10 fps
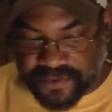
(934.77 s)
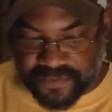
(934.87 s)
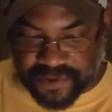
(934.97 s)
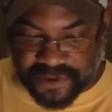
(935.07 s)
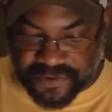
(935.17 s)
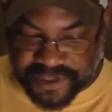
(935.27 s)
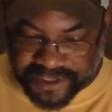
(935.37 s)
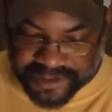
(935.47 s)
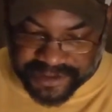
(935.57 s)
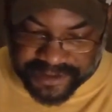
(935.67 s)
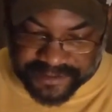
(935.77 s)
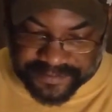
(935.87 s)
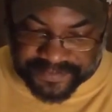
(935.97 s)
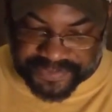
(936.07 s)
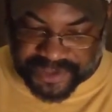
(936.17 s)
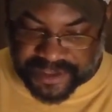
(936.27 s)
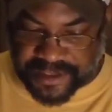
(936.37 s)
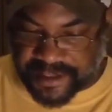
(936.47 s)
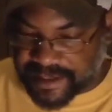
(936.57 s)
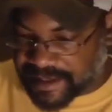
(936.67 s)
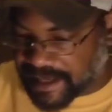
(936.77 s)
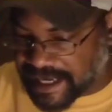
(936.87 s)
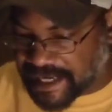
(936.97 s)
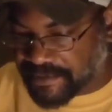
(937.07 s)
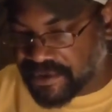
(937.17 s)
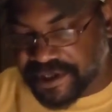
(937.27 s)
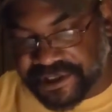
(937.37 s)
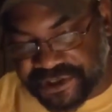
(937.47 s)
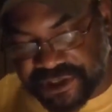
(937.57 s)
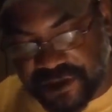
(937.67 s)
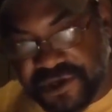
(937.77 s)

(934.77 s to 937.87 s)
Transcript: real quick, I am going to show